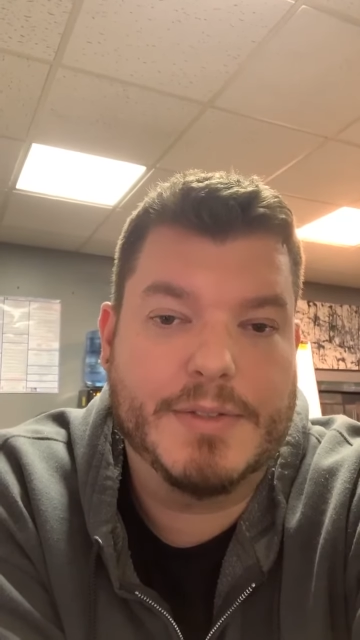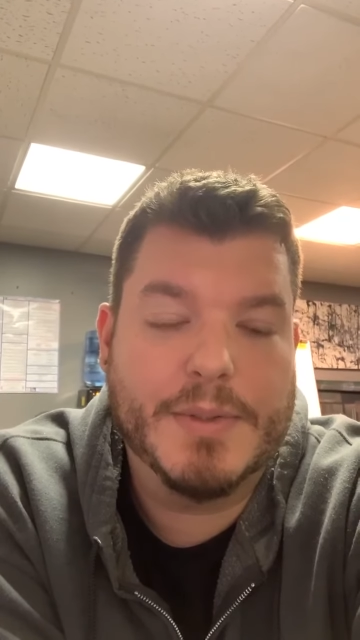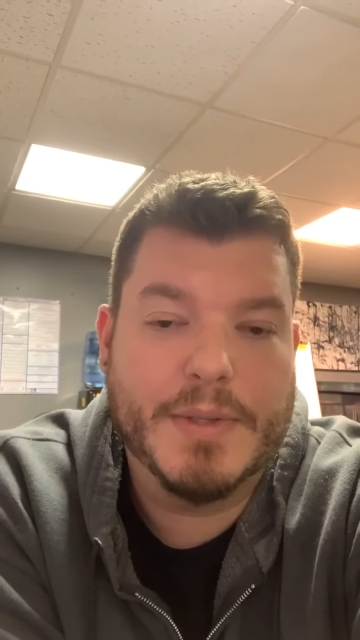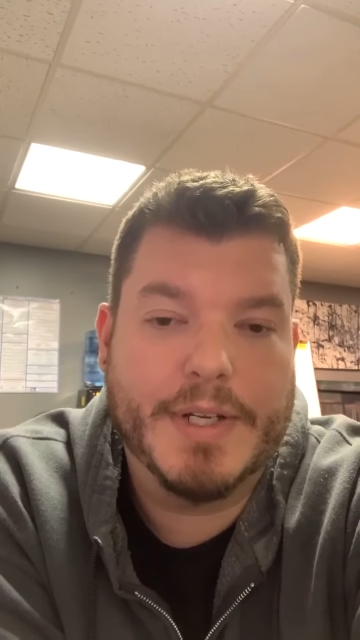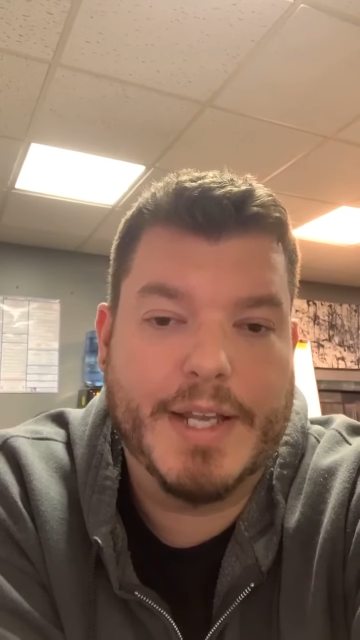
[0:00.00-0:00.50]

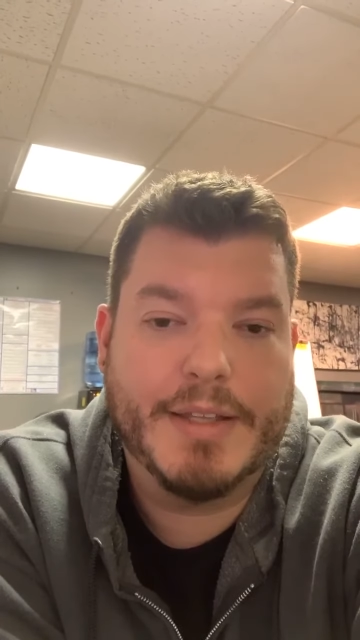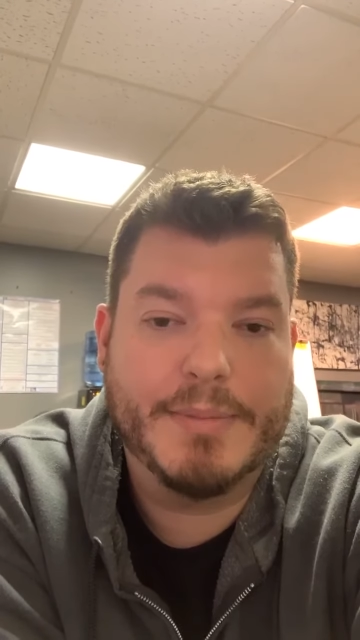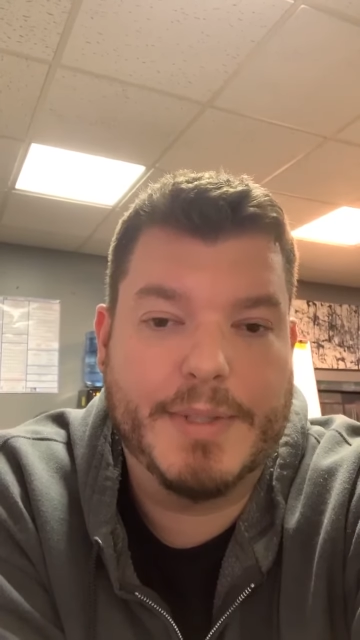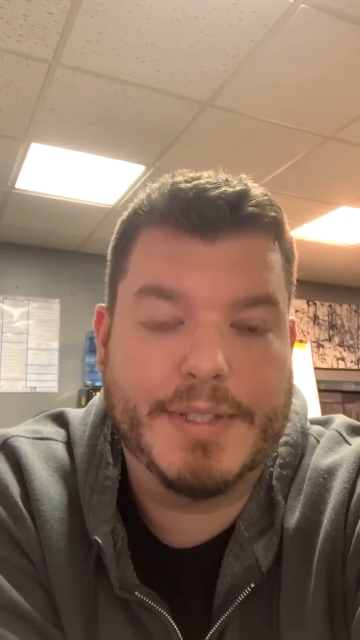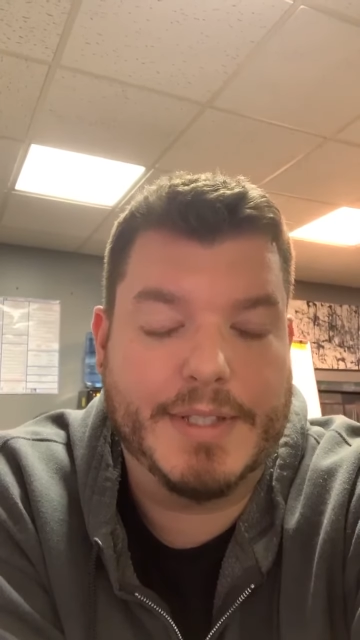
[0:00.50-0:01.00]
touring
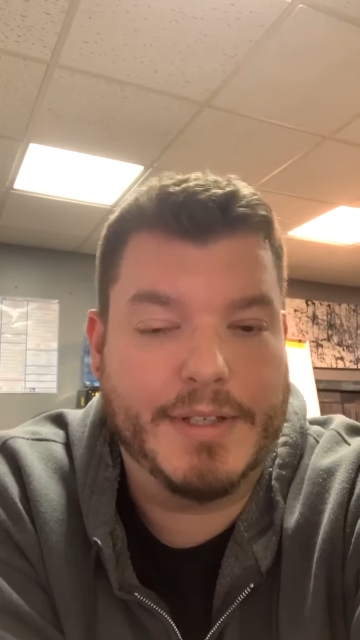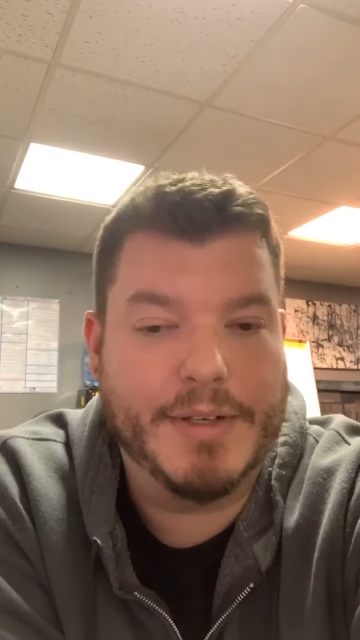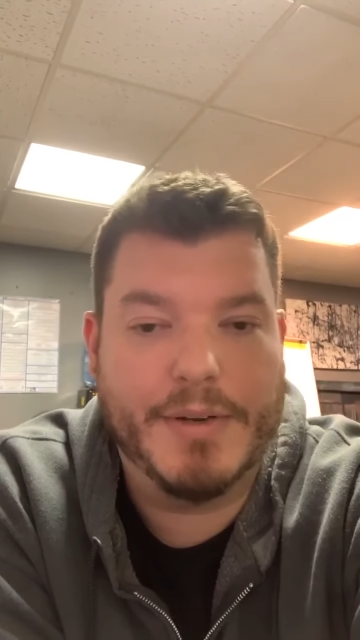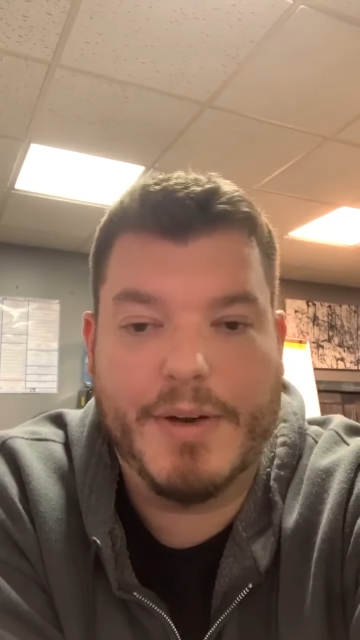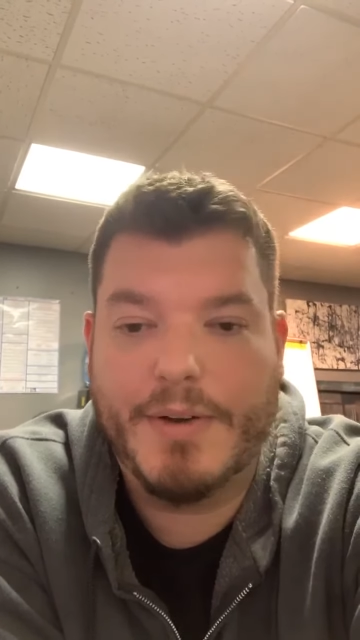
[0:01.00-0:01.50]
element that can
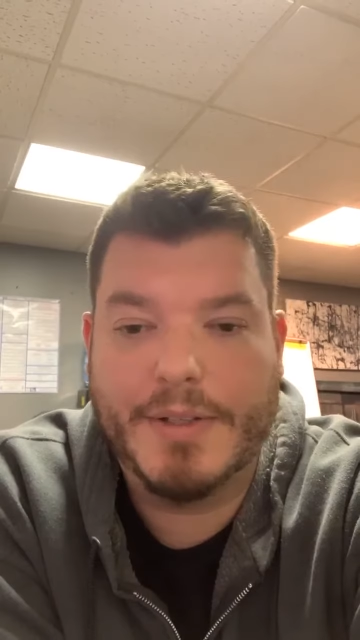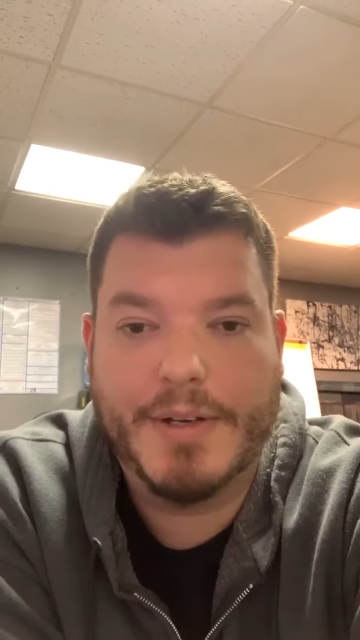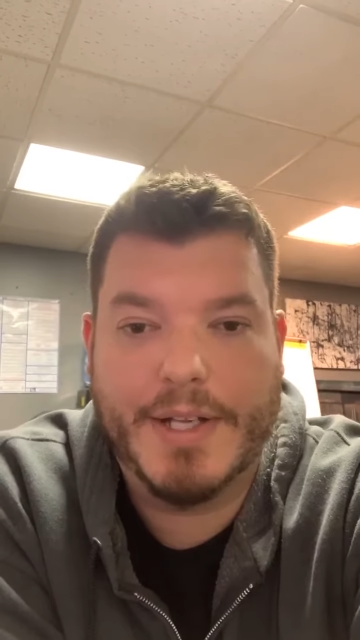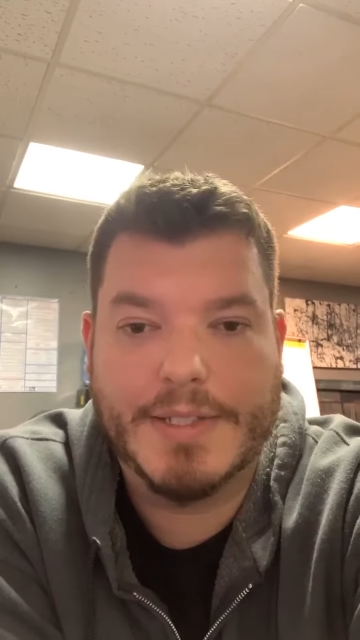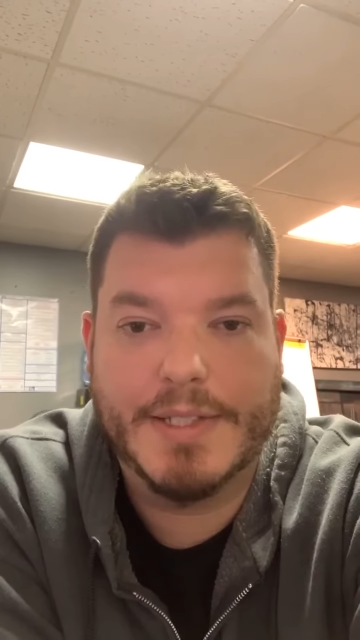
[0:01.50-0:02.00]
go all
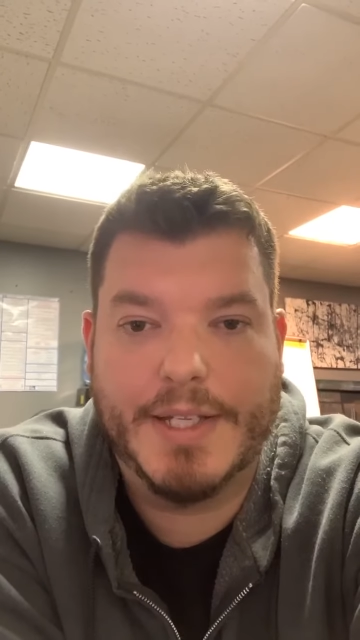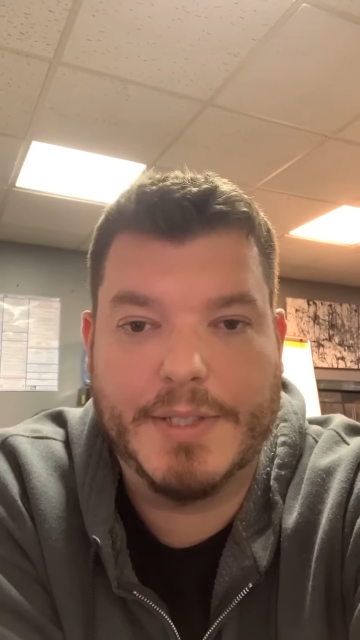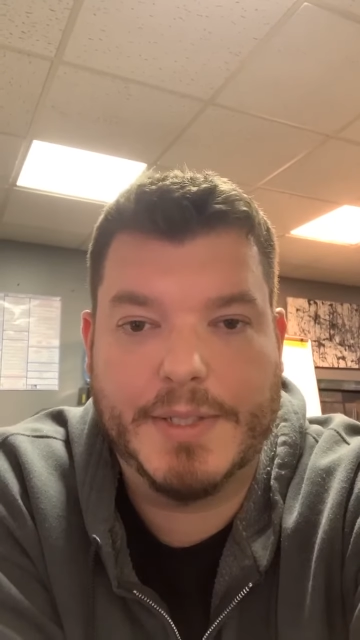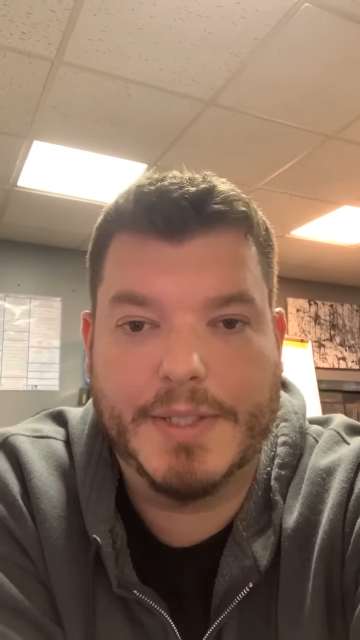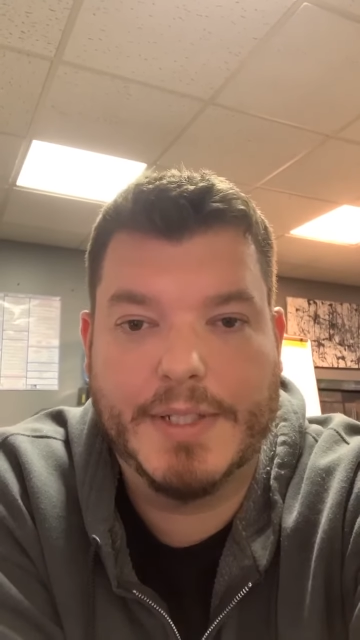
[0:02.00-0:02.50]
across the
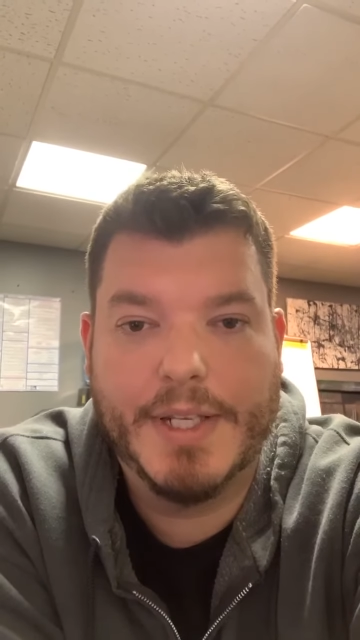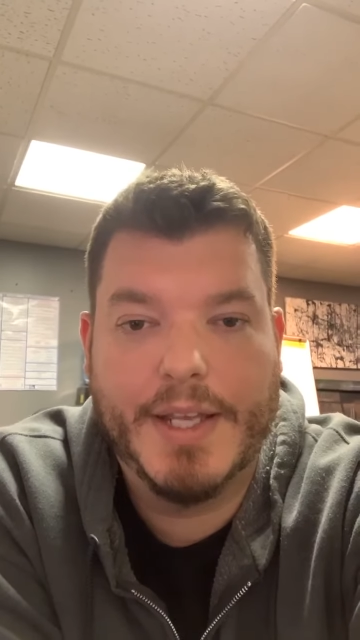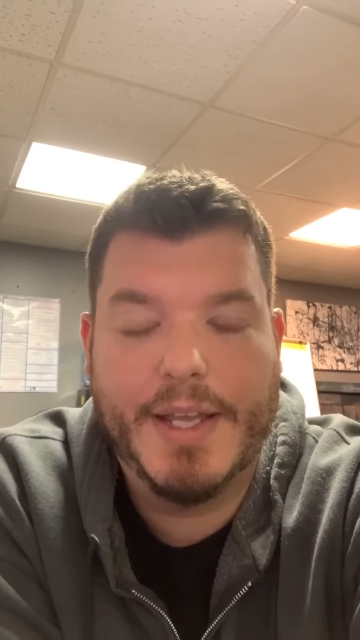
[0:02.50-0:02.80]
nation,